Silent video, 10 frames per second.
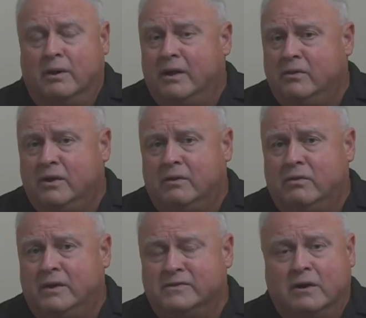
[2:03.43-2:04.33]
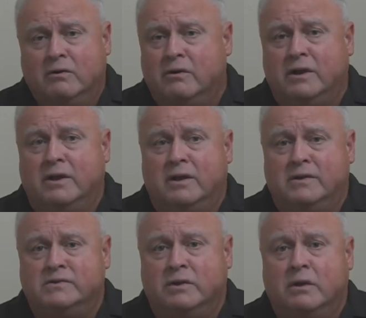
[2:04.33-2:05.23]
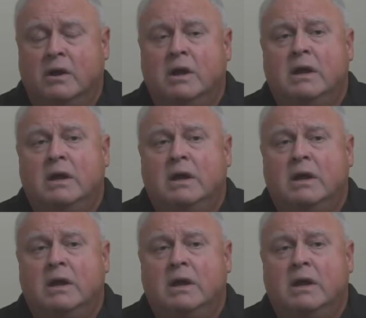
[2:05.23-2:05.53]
I think things aren't going to get easier.